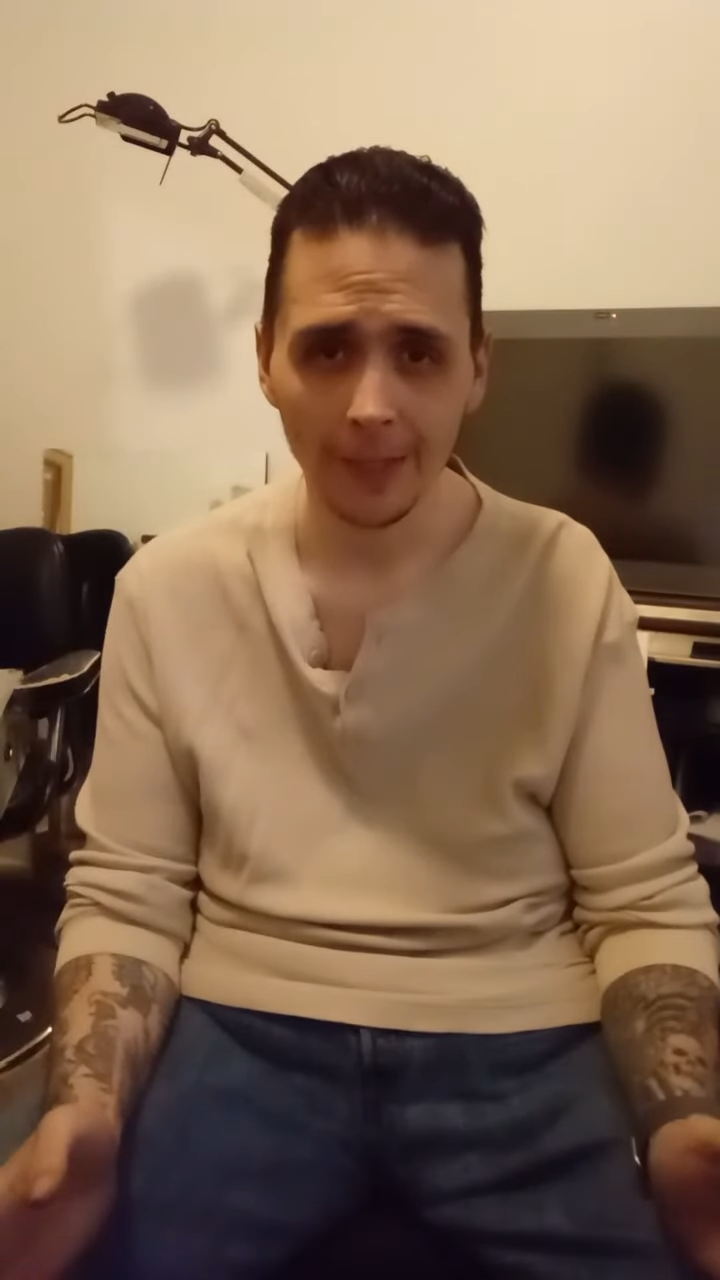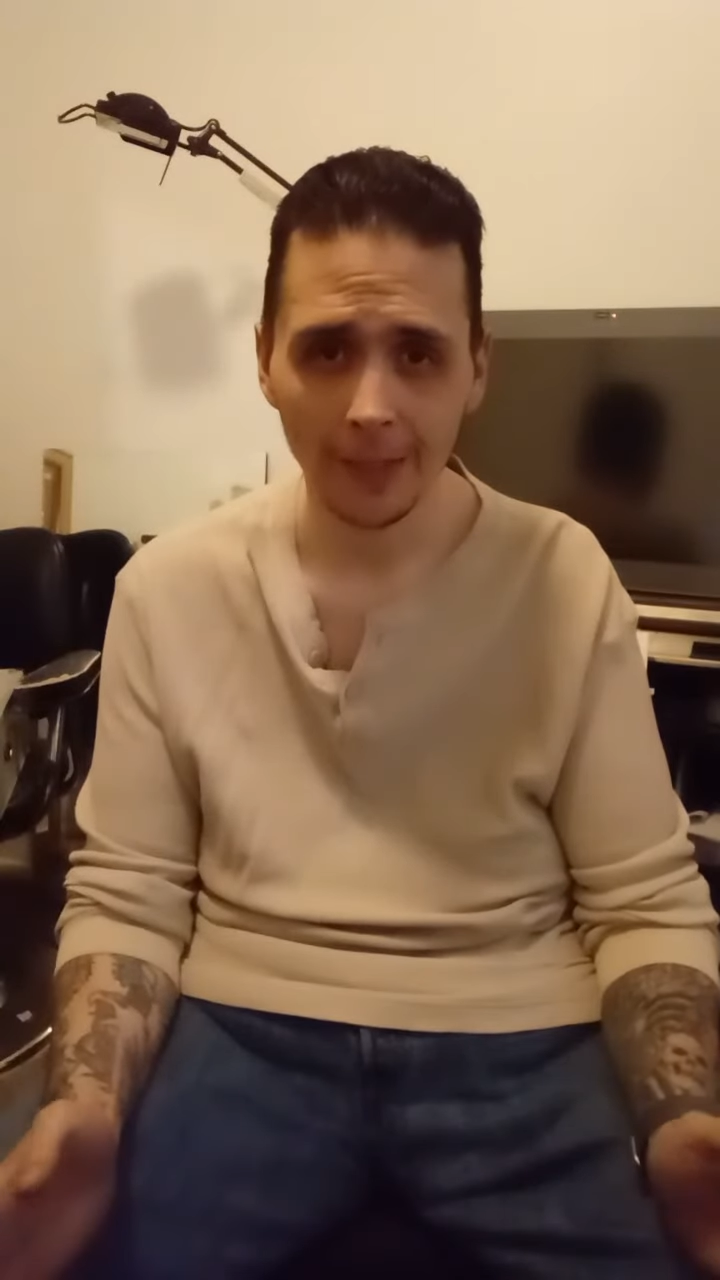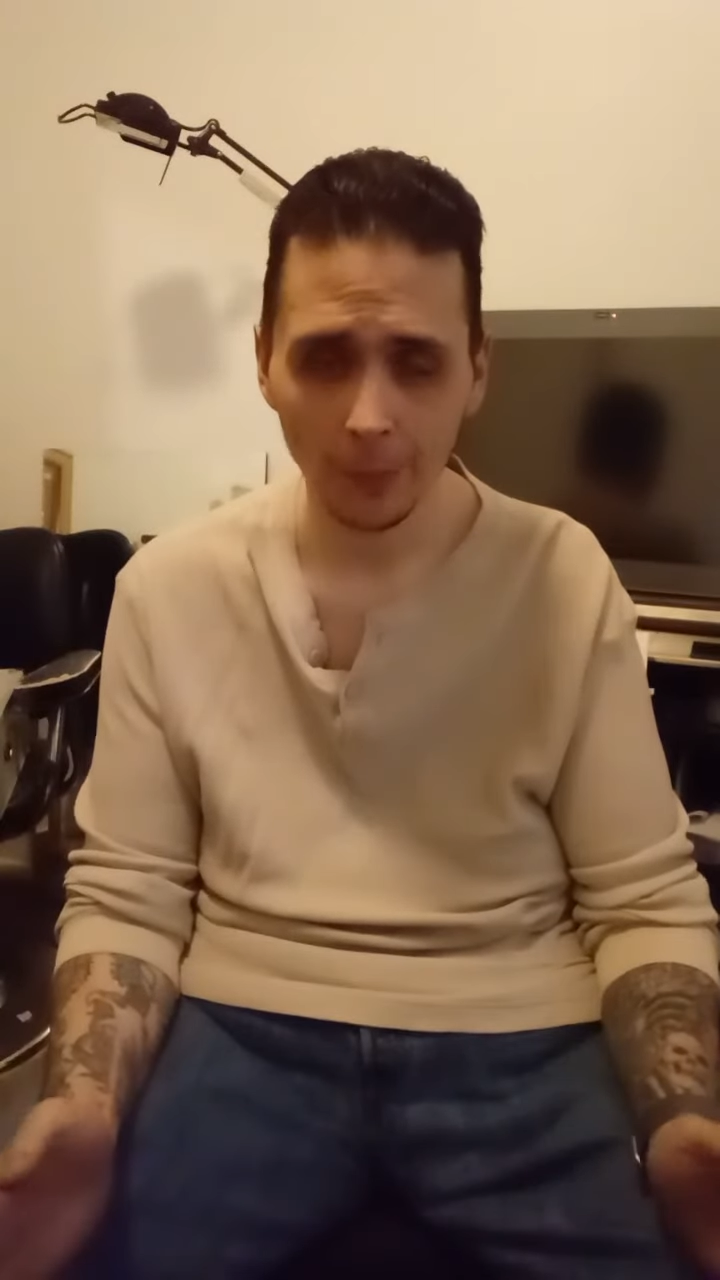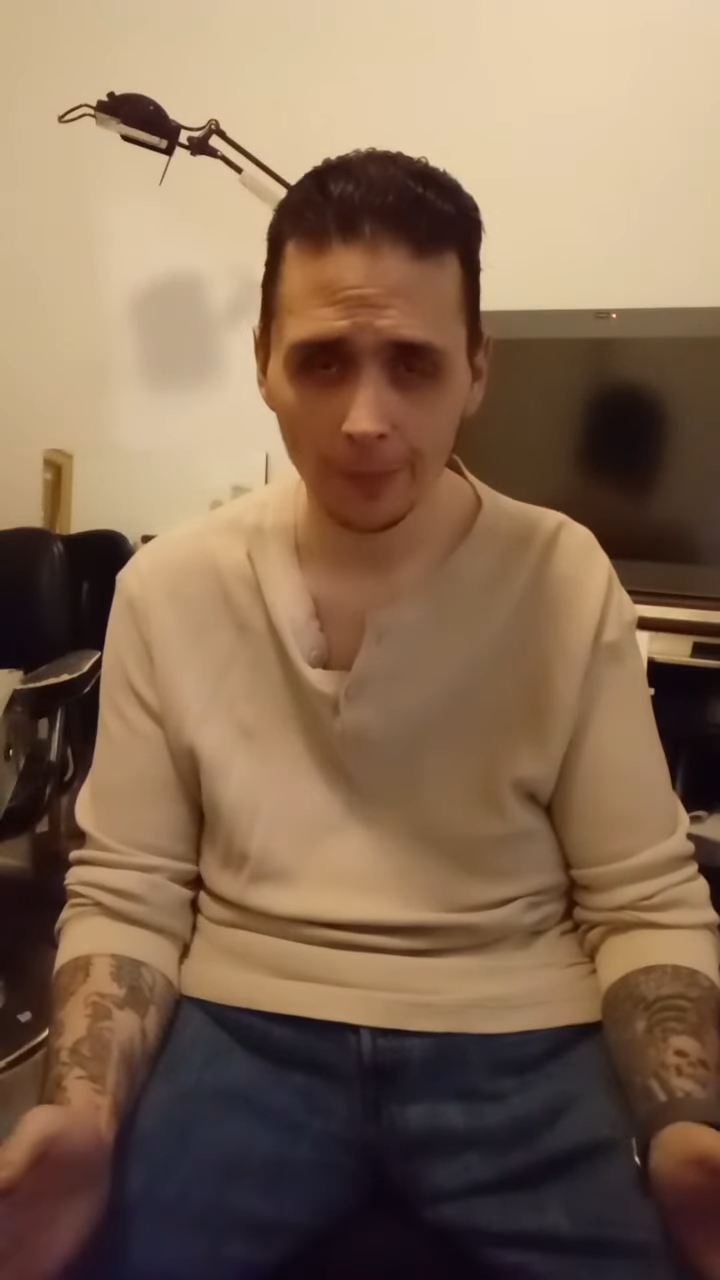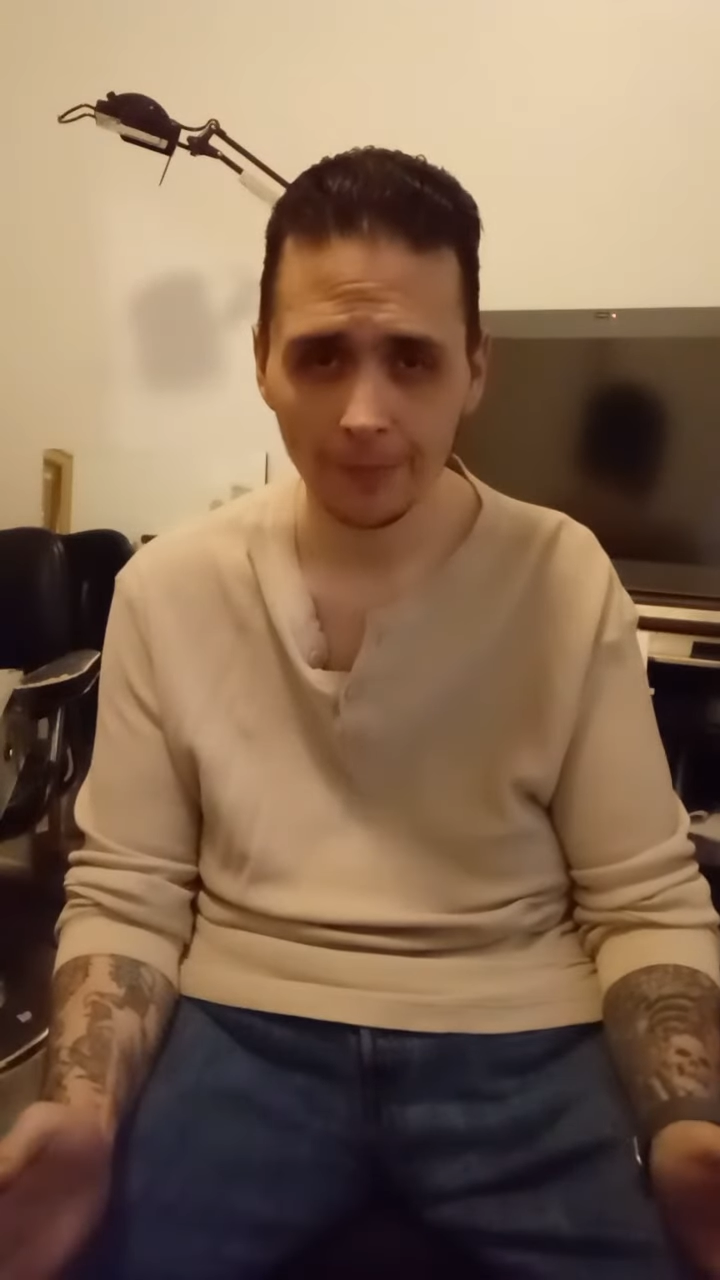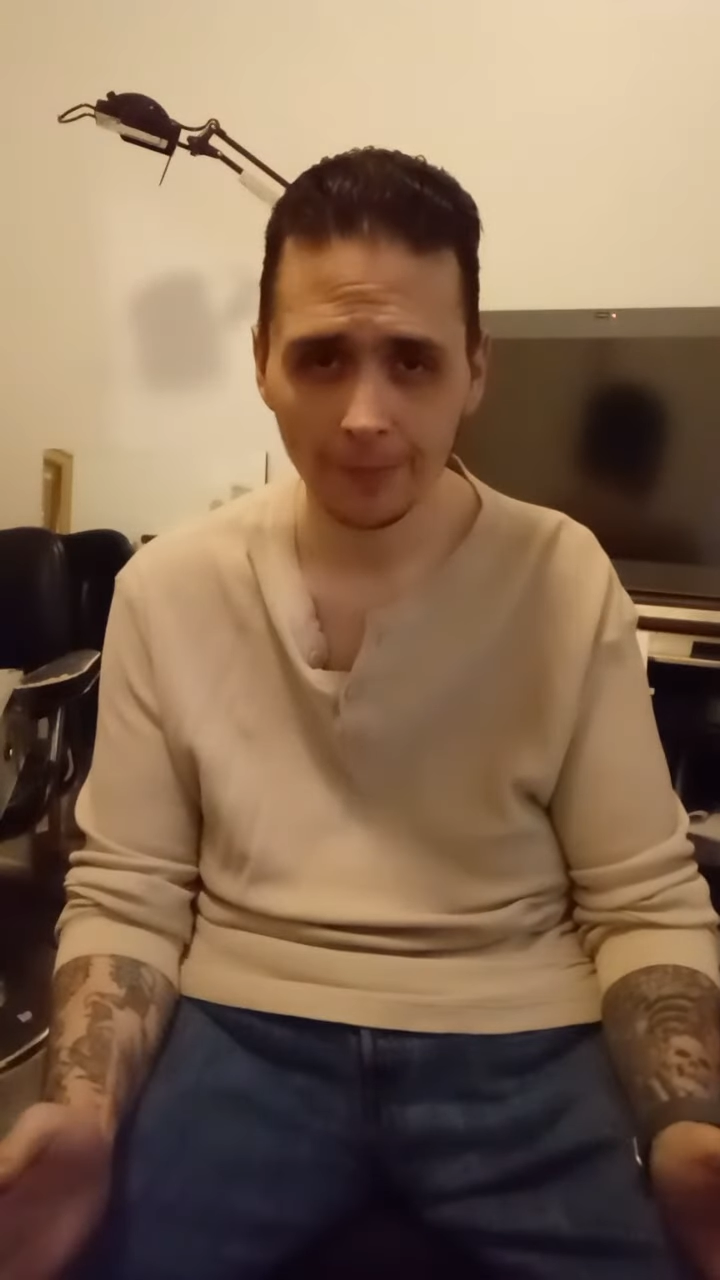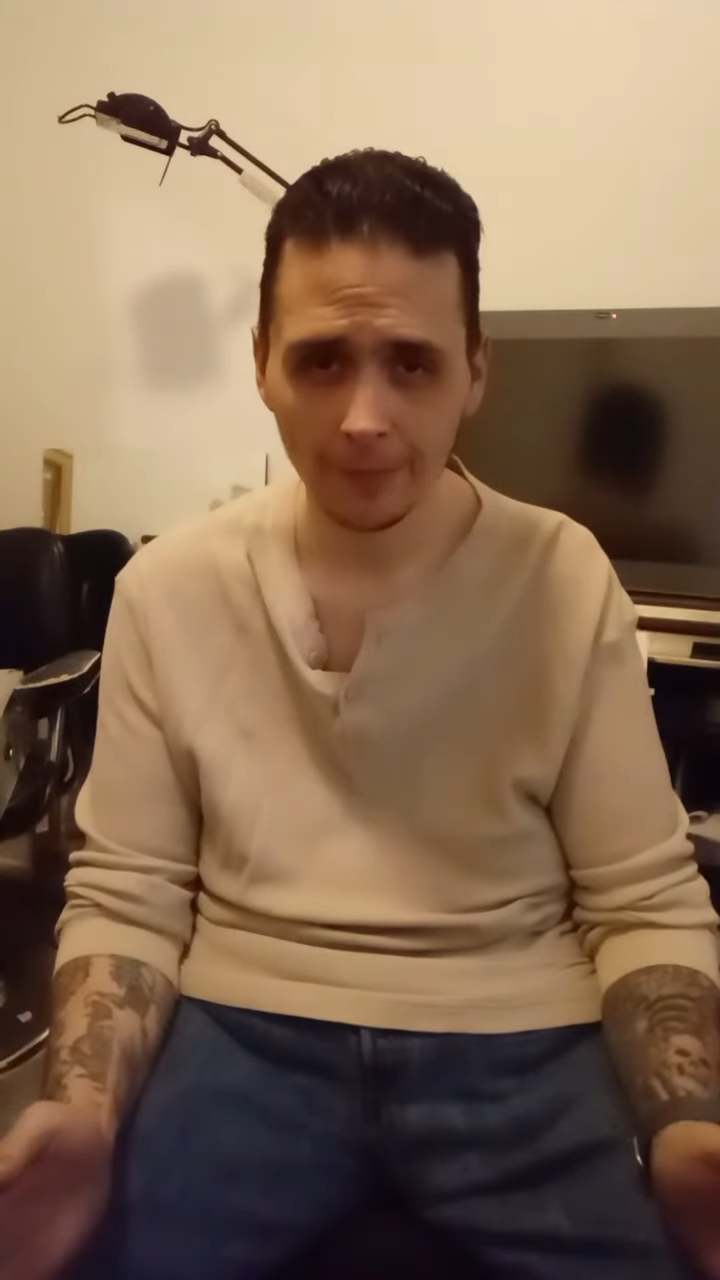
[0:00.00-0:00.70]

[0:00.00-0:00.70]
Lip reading: I'm